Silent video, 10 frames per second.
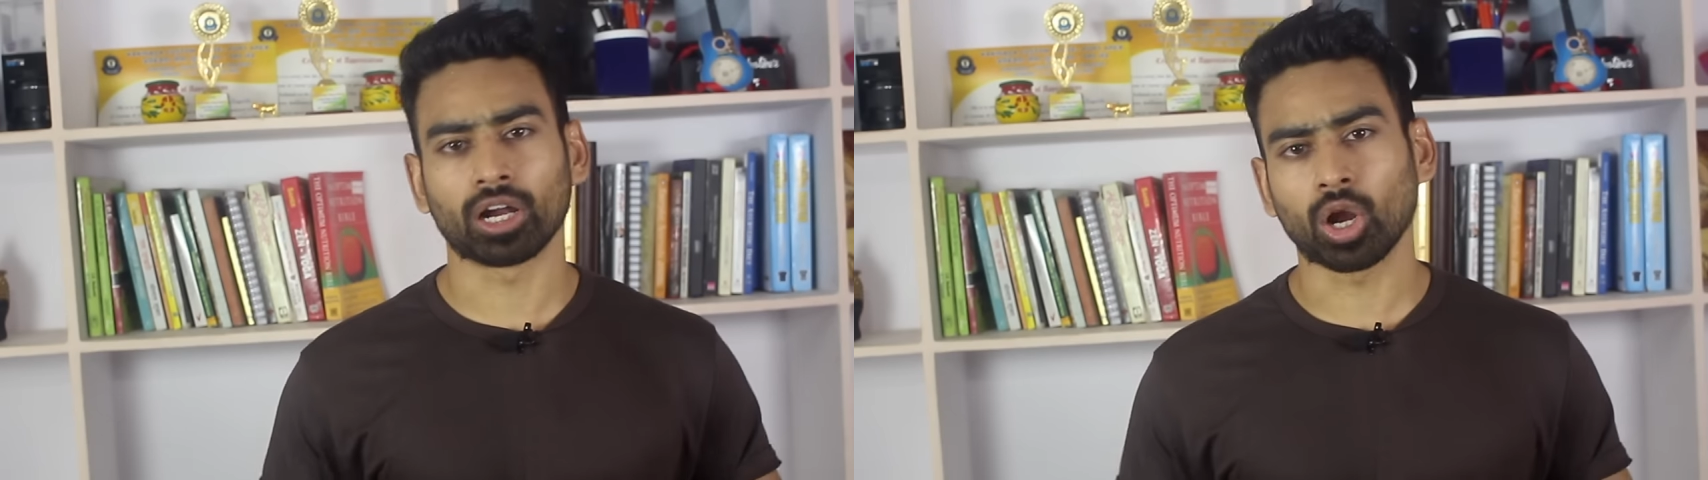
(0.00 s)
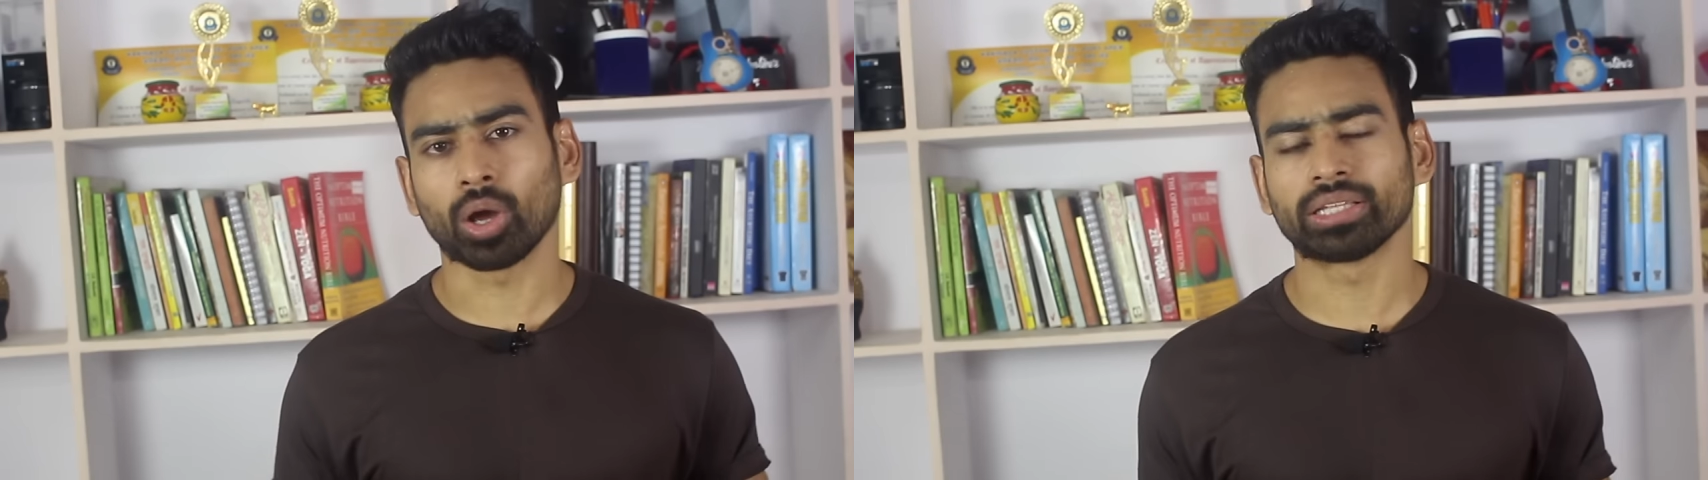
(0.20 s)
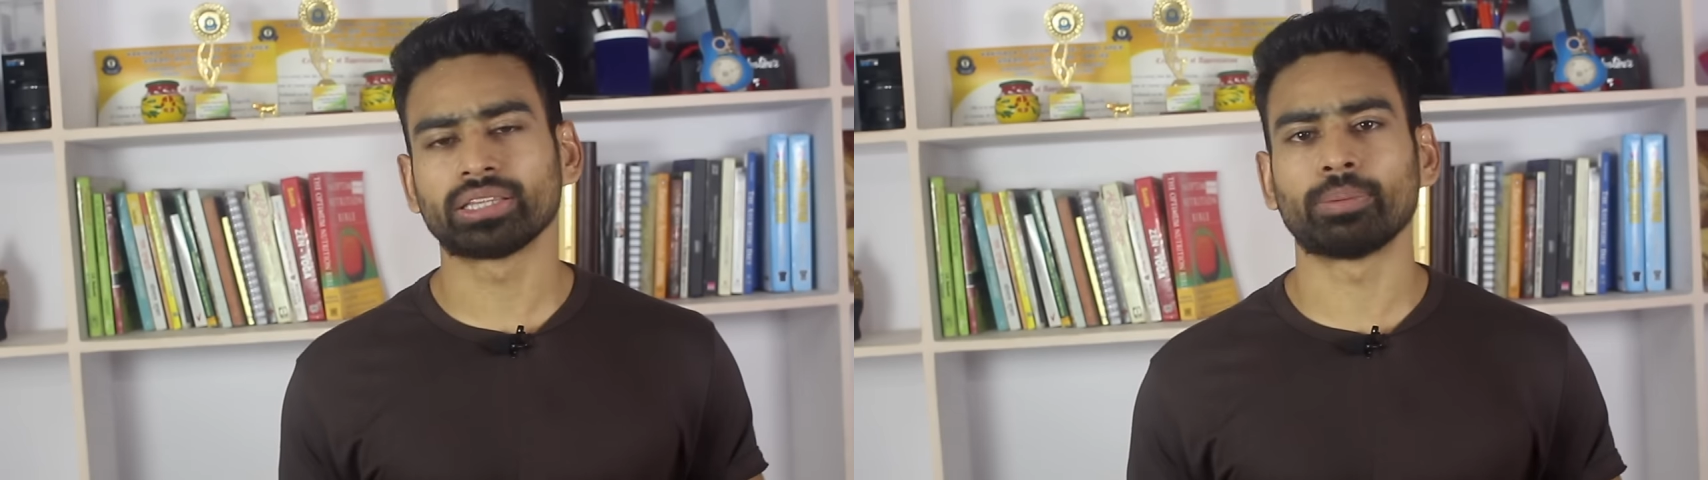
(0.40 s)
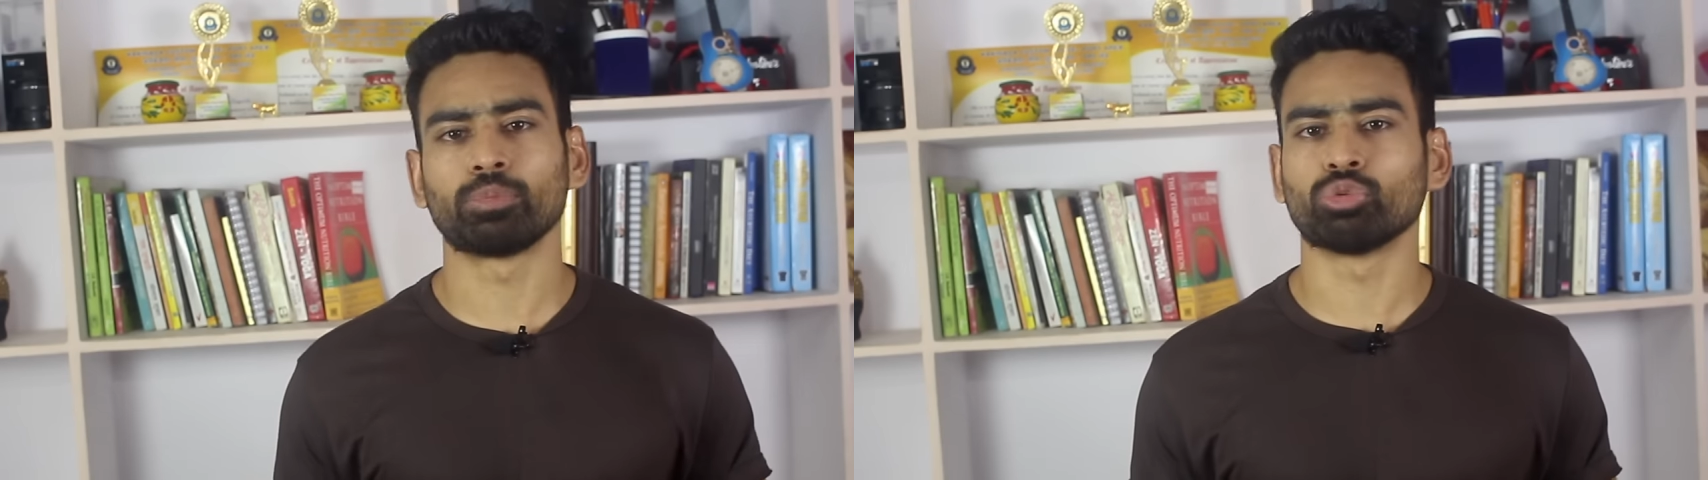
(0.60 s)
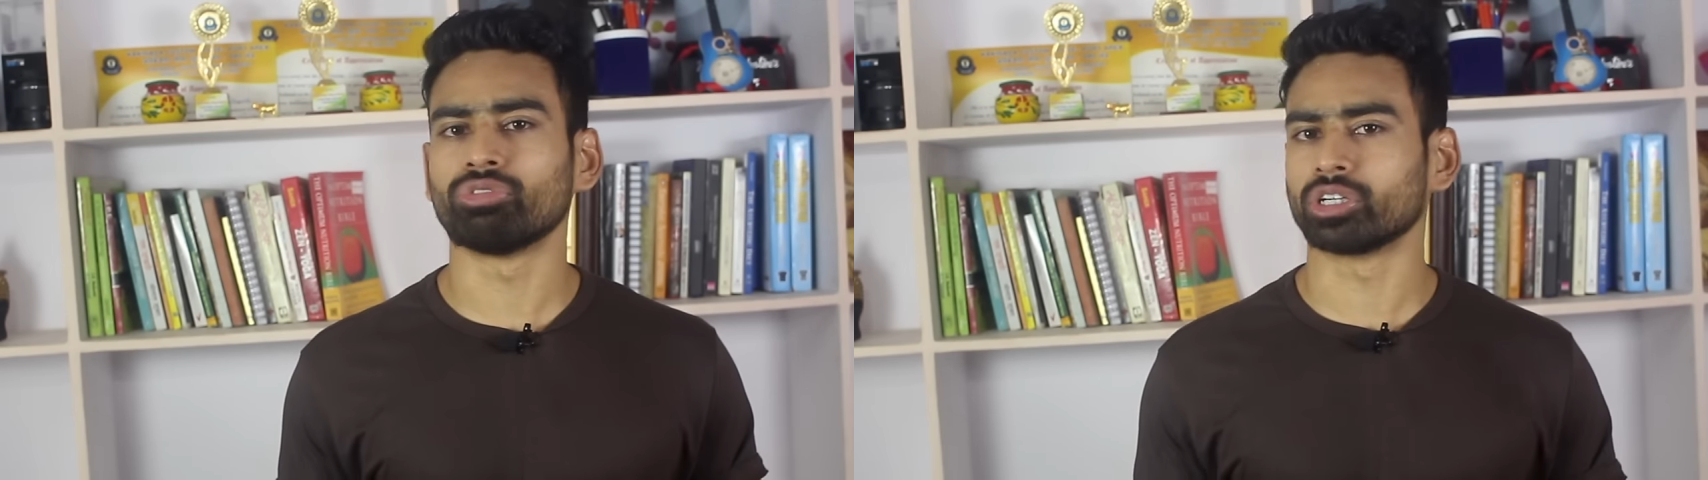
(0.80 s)
allowing
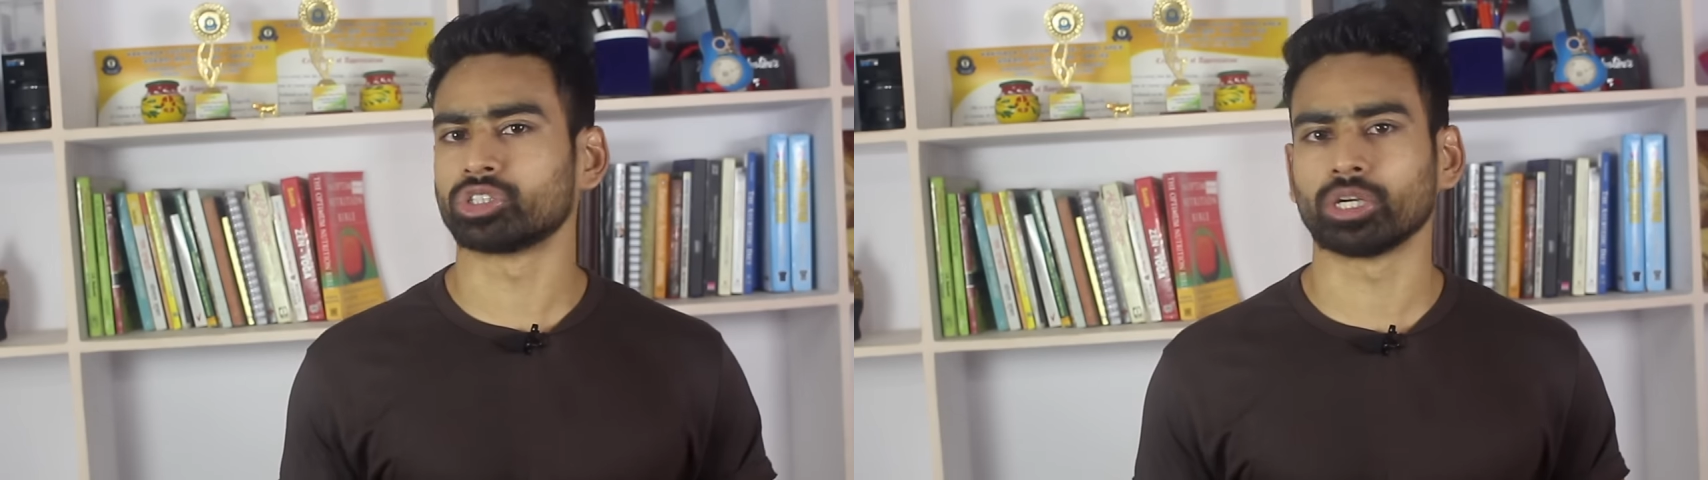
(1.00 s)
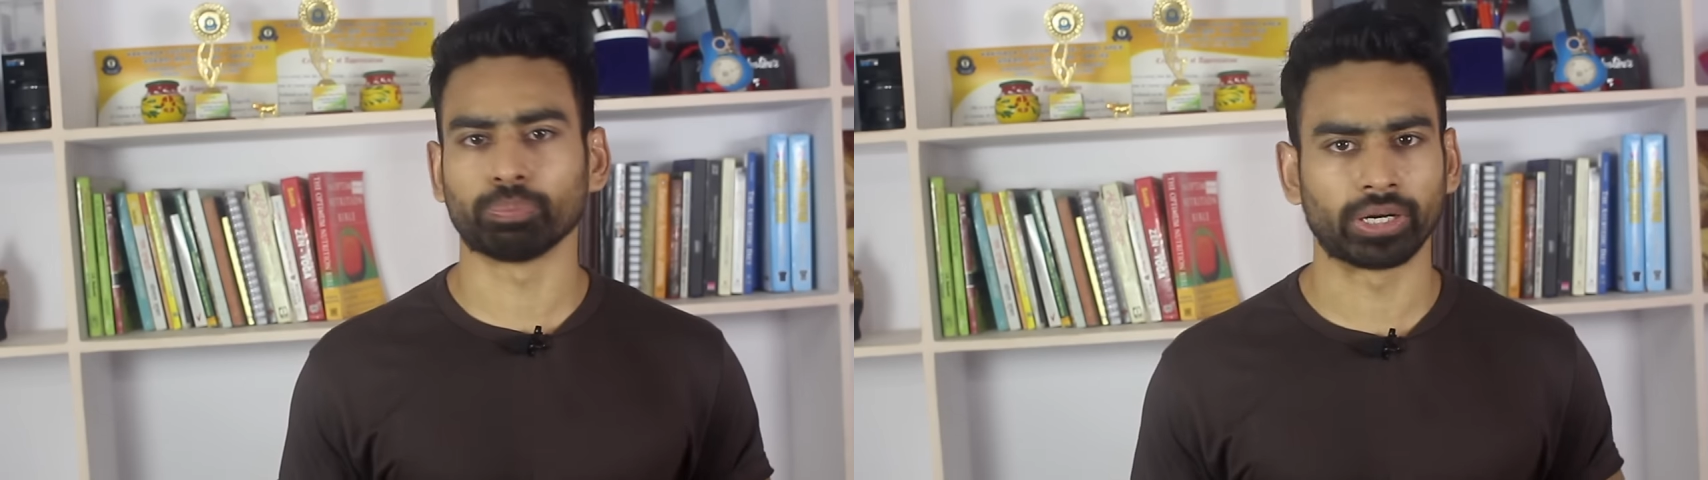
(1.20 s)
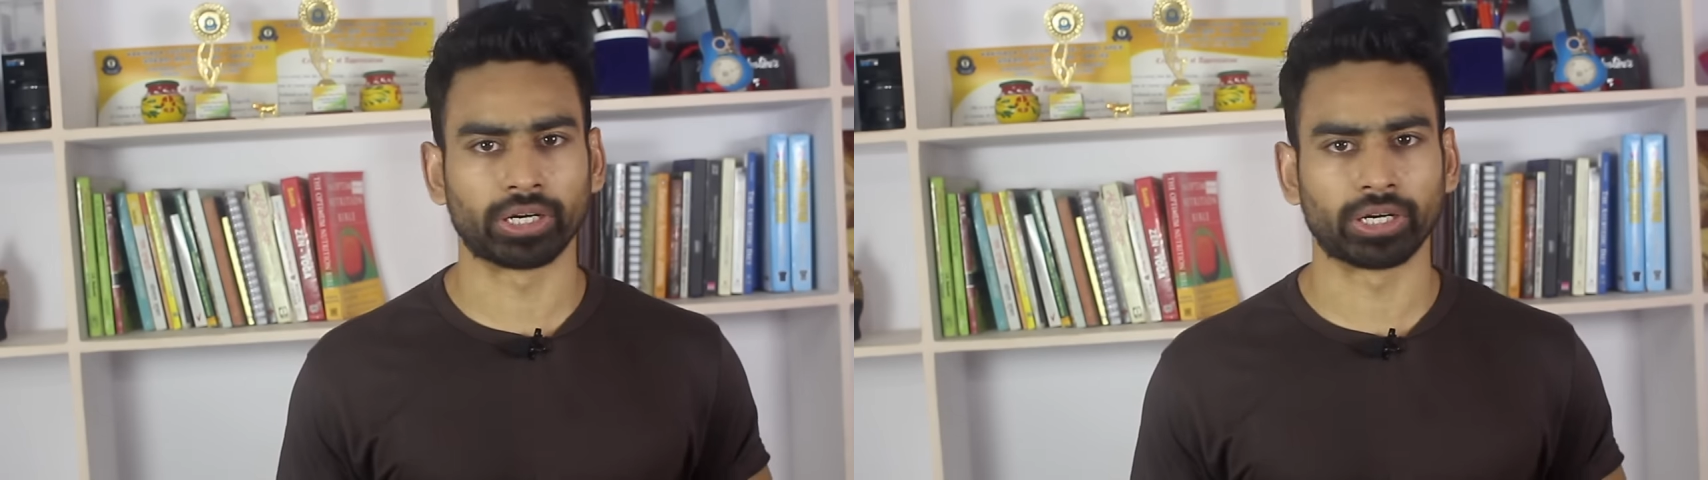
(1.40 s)
them to function